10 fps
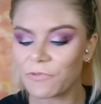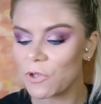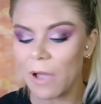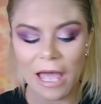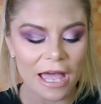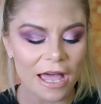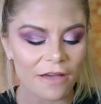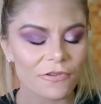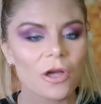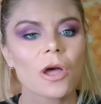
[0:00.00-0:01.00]
you
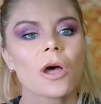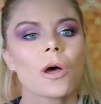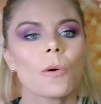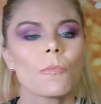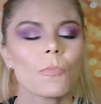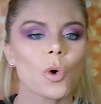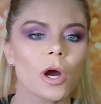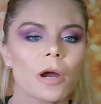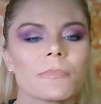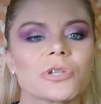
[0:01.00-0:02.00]
have
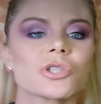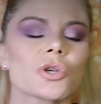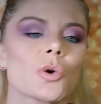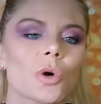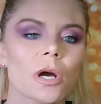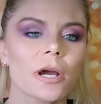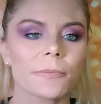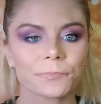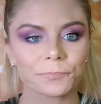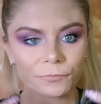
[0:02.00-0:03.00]
more
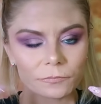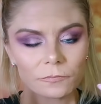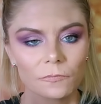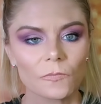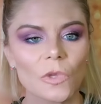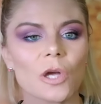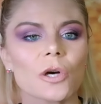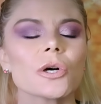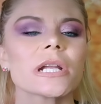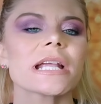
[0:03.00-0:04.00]
mature,
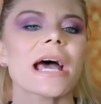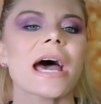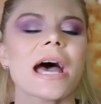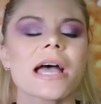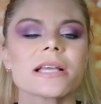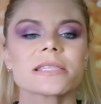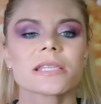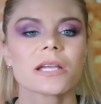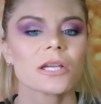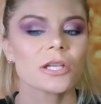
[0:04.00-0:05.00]
hooded
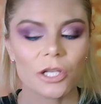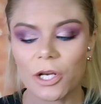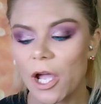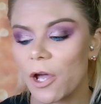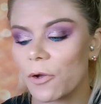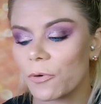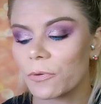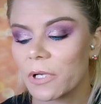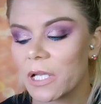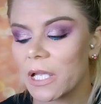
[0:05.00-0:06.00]
eyes, you know,
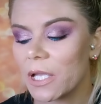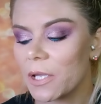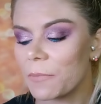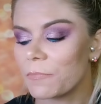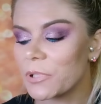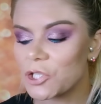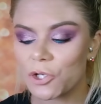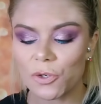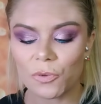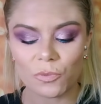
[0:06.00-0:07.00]
but
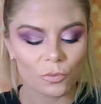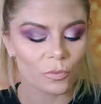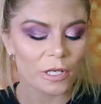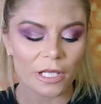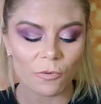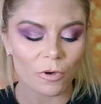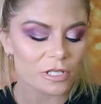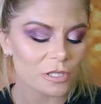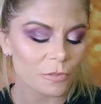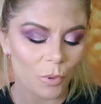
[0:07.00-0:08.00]
you really want
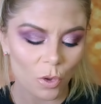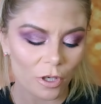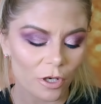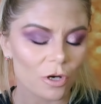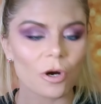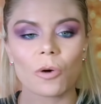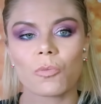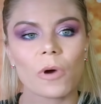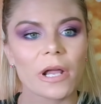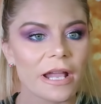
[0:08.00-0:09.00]
to support her
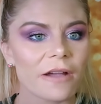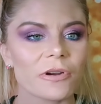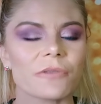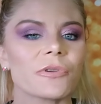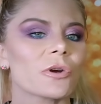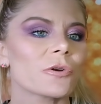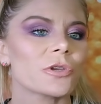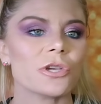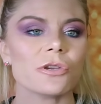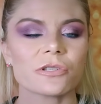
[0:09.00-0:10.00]
or whatever. If you're a
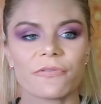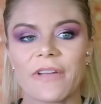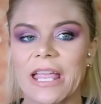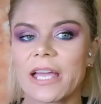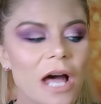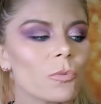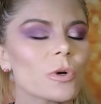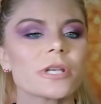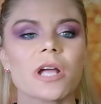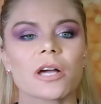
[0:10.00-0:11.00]
huge fan, I
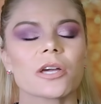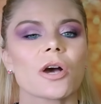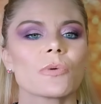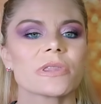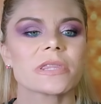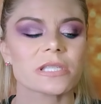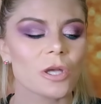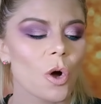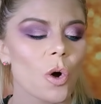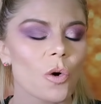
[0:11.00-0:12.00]
would not go with this
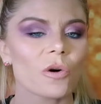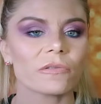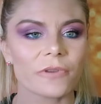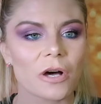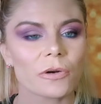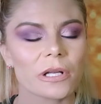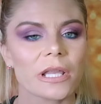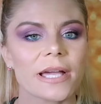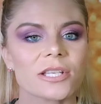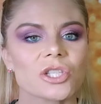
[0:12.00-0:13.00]
whole vault
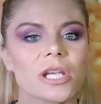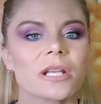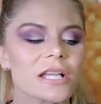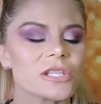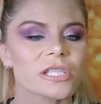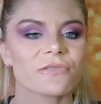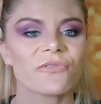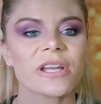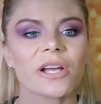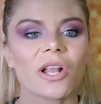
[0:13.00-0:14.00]
collection. I
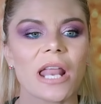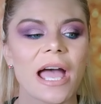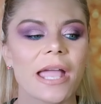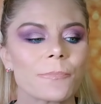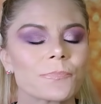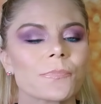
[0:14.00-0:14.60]
just feel like